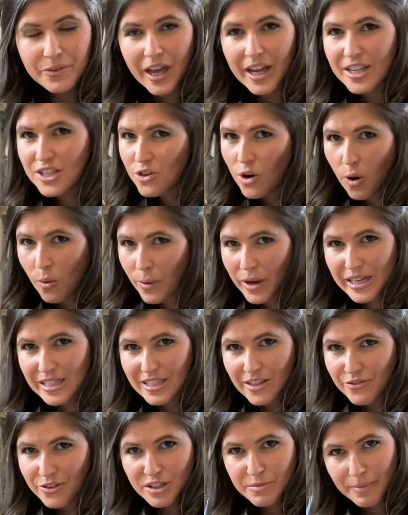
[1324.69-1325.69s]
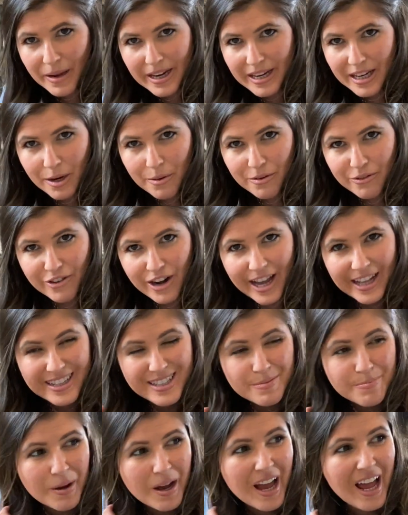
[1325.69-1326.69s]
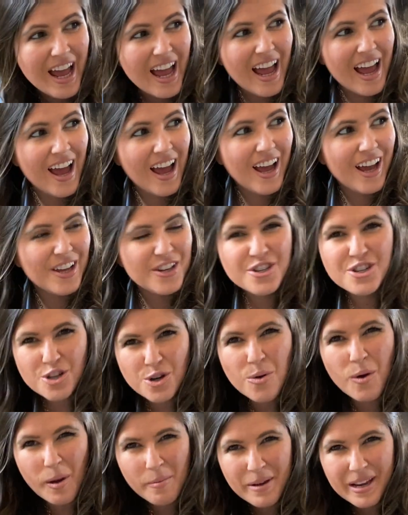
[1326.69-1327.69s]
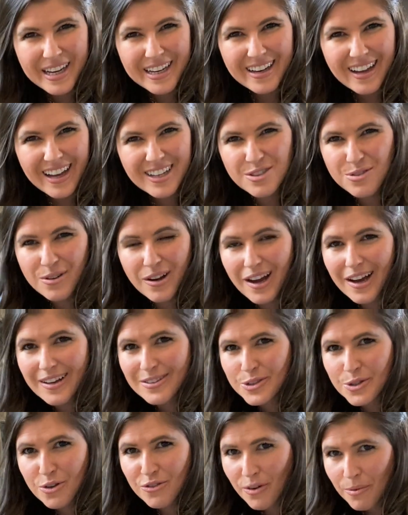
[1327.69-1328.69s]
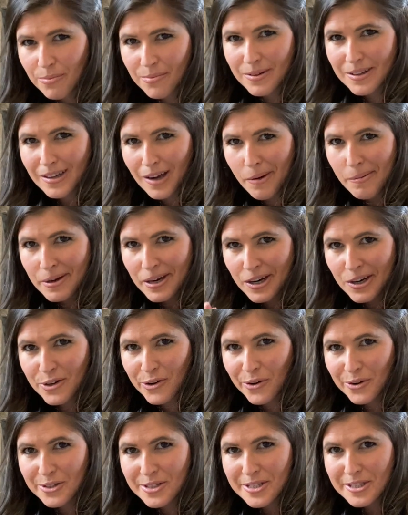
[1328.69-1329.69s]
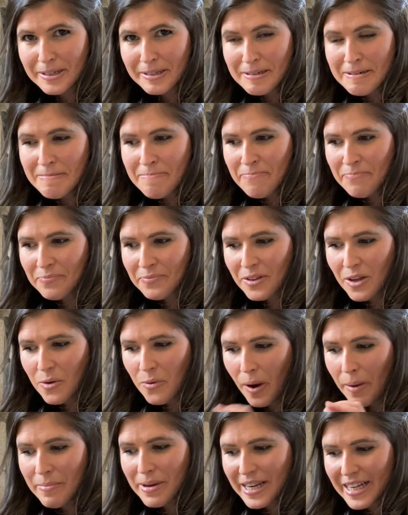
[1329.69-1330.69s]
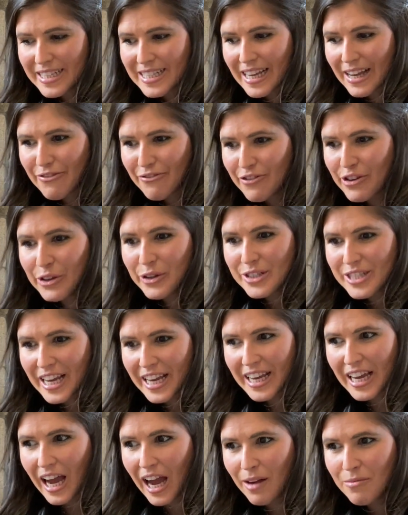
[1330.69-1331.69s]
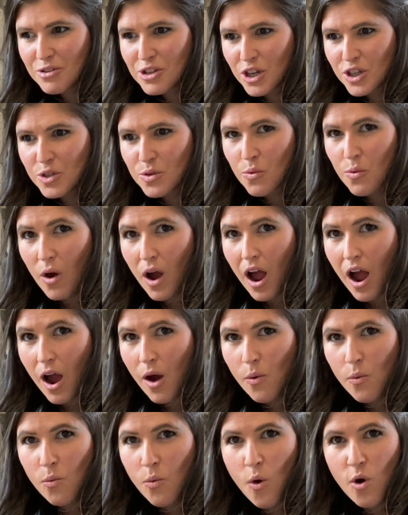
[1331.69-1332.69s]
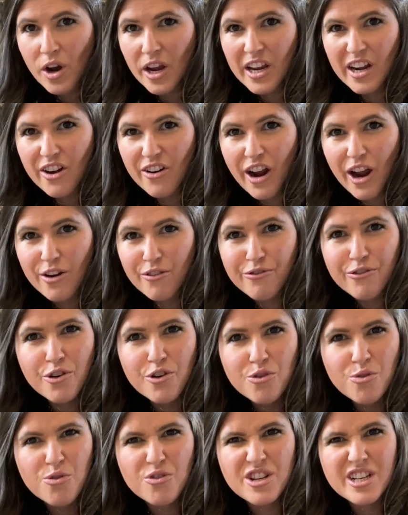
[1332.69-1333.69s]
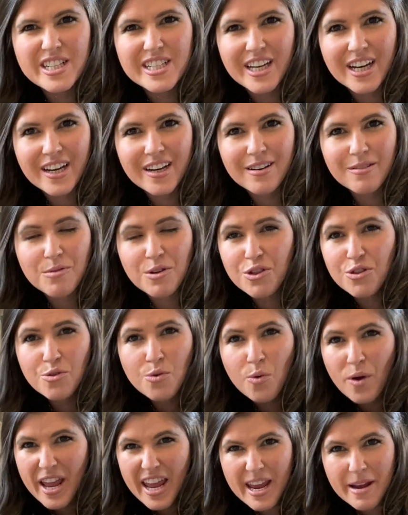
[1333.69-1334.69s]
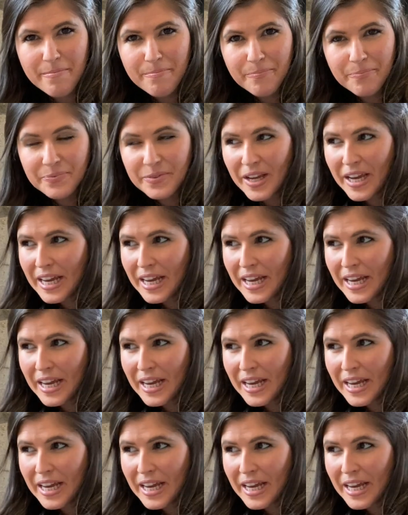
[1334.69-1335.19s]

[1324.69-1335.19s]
and it's not a waste if you're spending it with friends, but do you know what I mean? I don't, I don't know if I'm coming across. What I mean is it feels like I'm just walking around for no reason with no aim